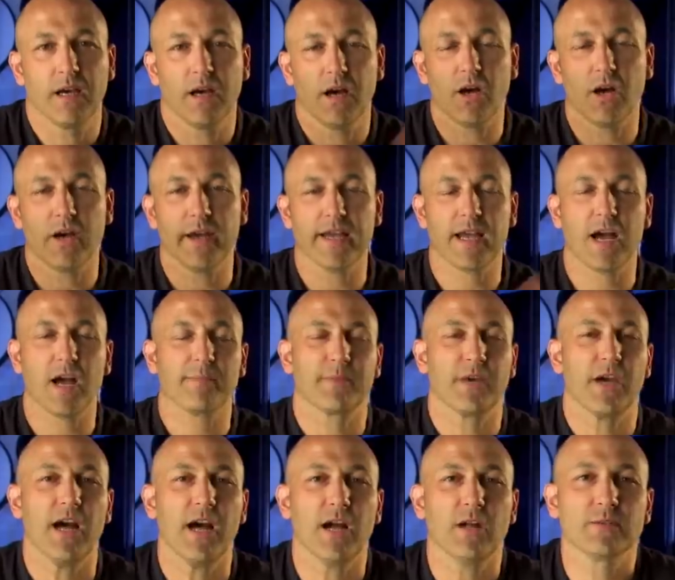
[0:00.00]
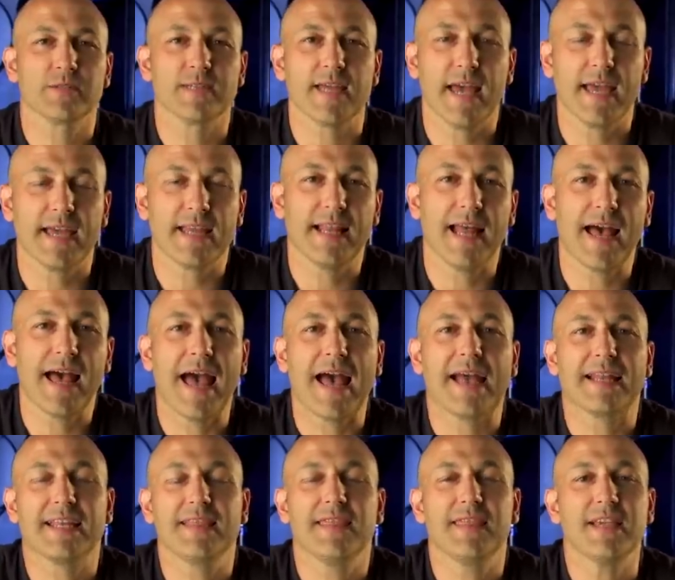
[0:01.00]
Hi, I'm Karl Taylor,
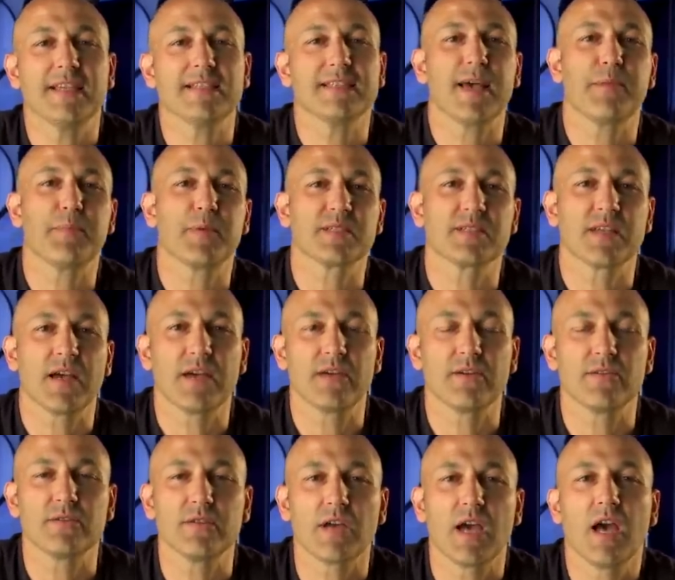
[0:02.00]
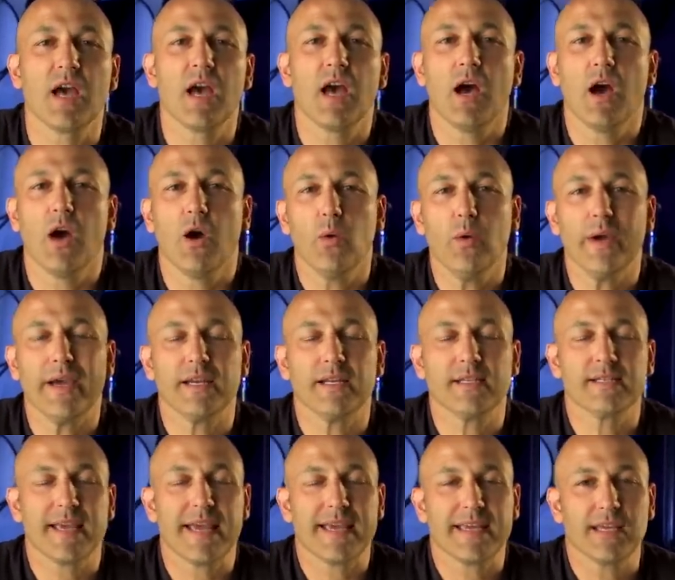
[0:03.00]
and in this episode, we're going
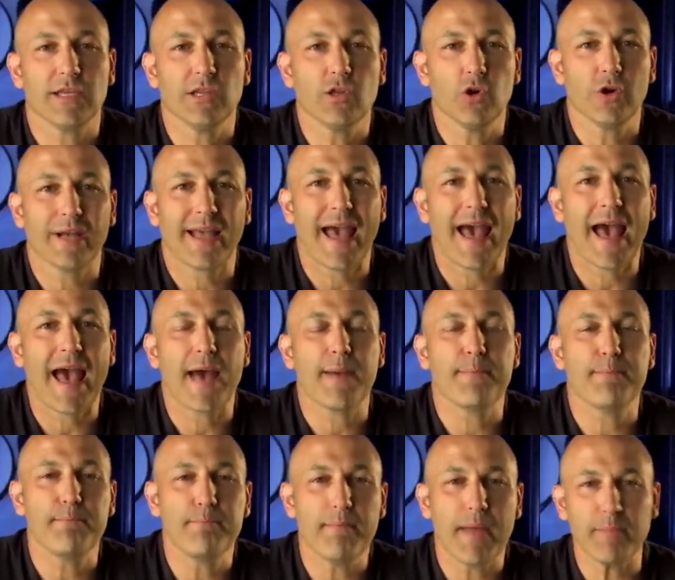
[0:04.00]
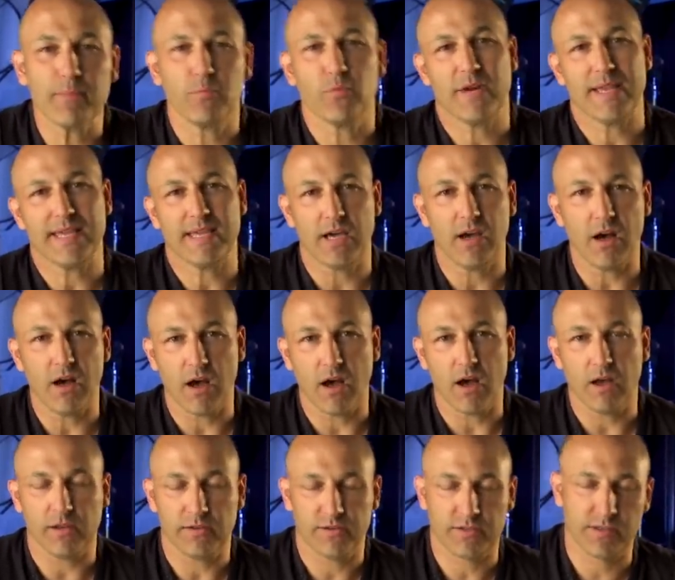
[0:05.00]
to take a look at memory
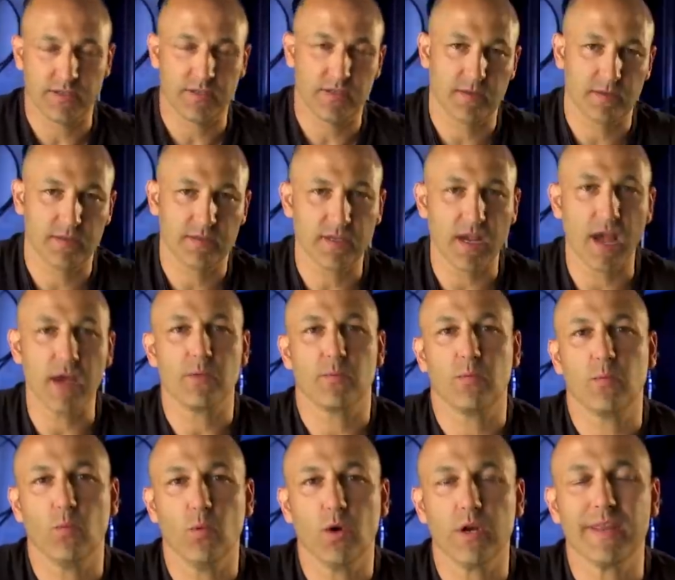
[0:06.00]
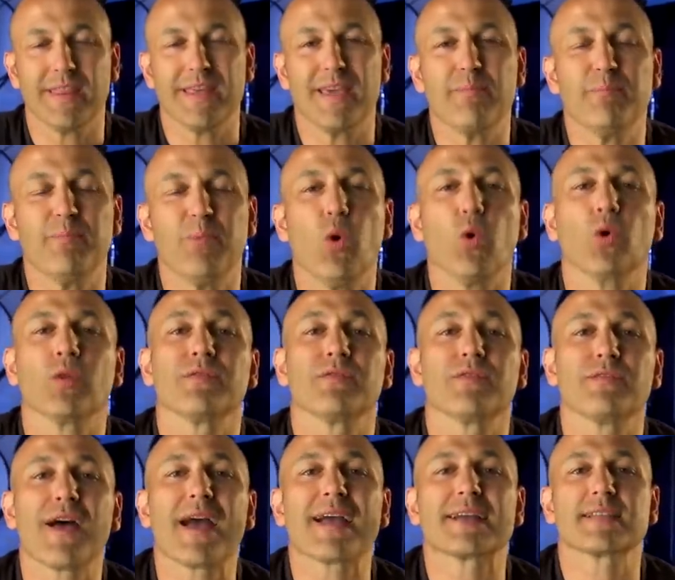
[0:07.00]
cards. So, what are the important
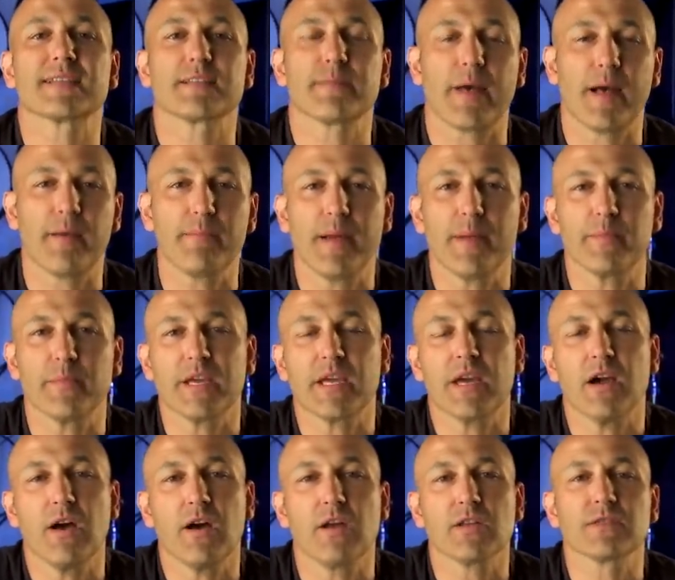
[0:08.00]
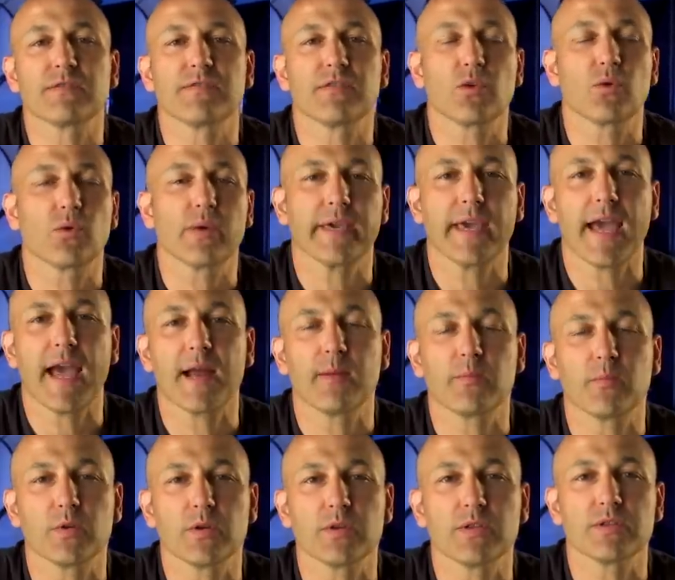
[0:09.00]
factors about memory cards for your
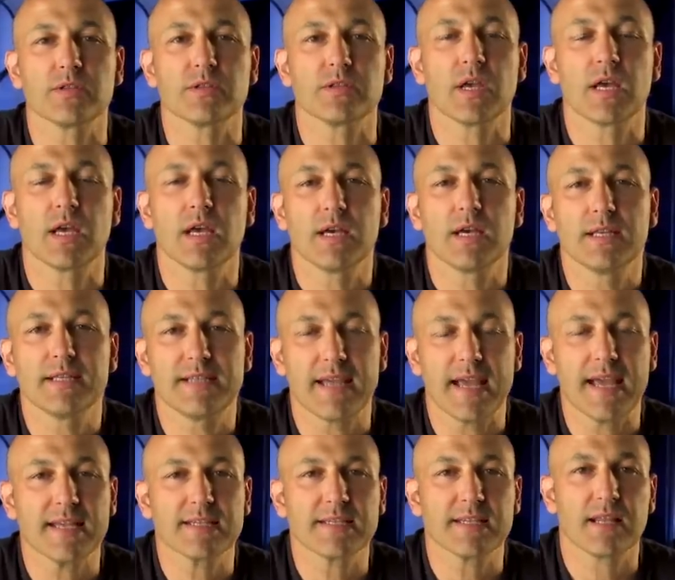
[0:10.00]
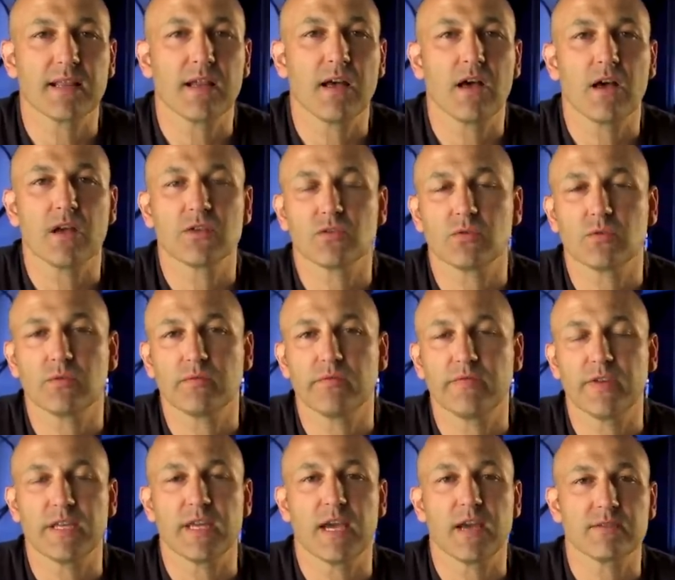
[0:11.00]
cameras, DSLRs, or
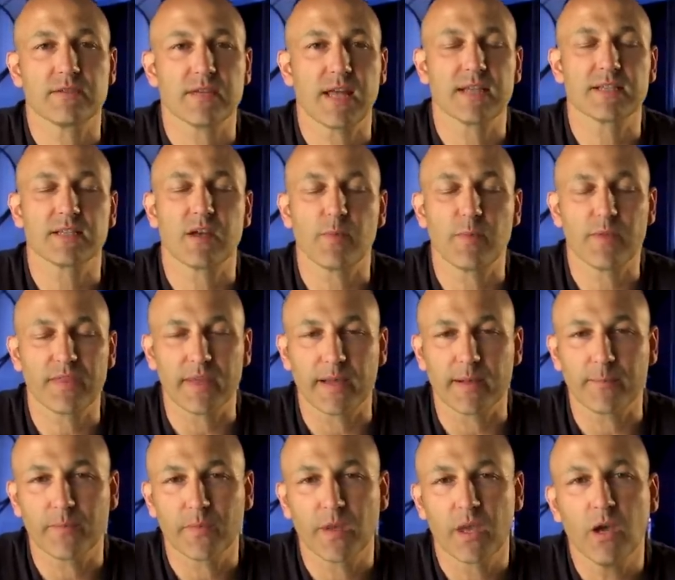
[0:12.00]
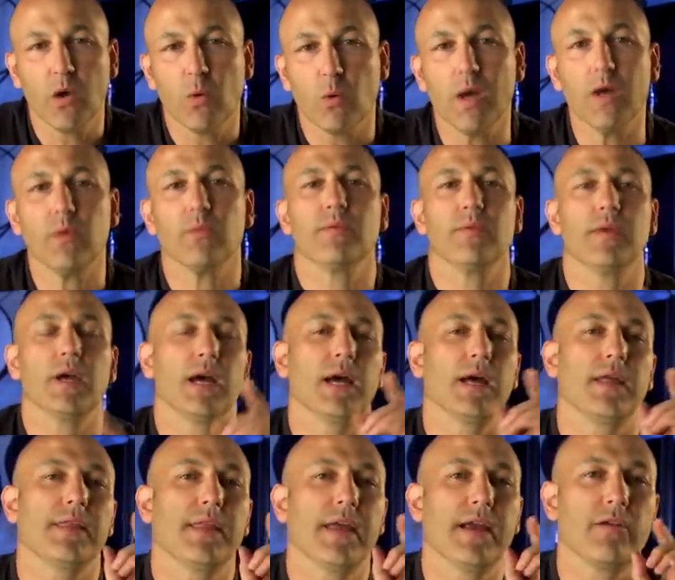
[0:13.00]
videos, that type of thing? Well,
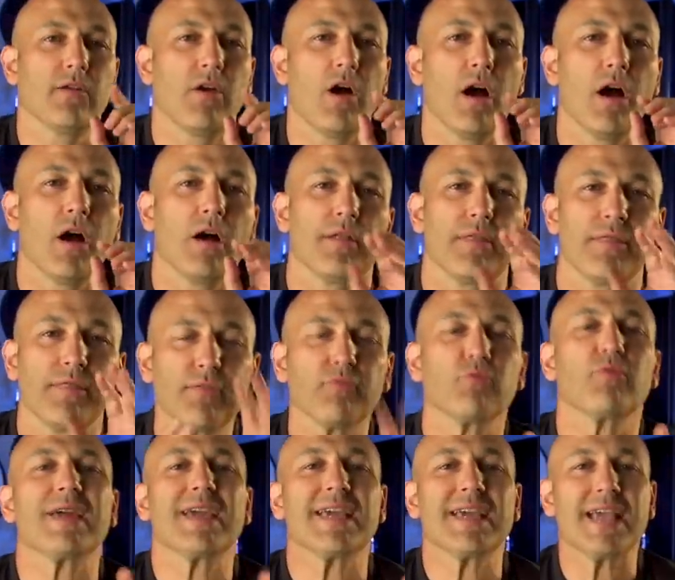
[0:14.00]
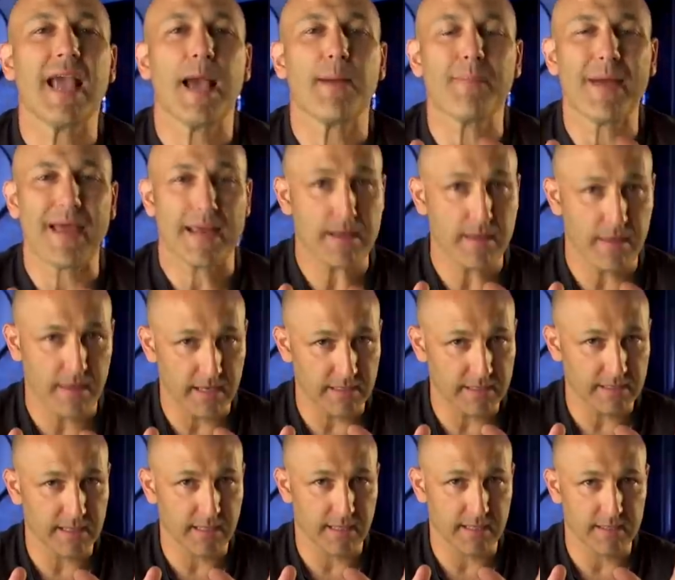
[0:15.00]
there are three main
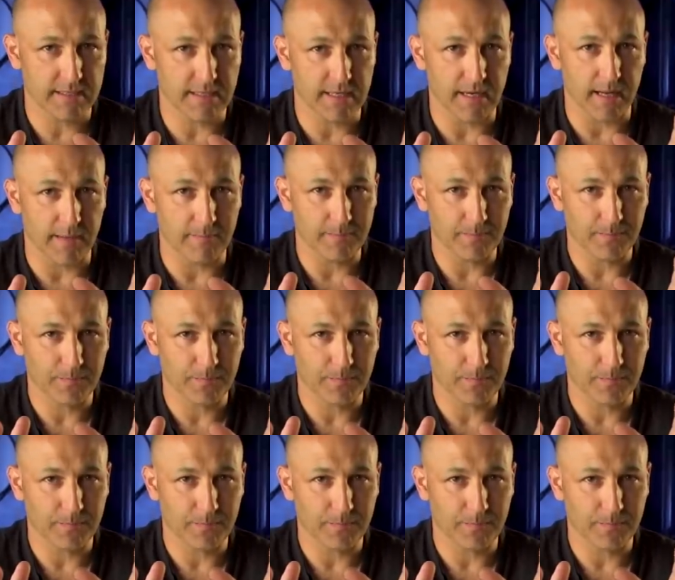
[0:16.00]
things to consider.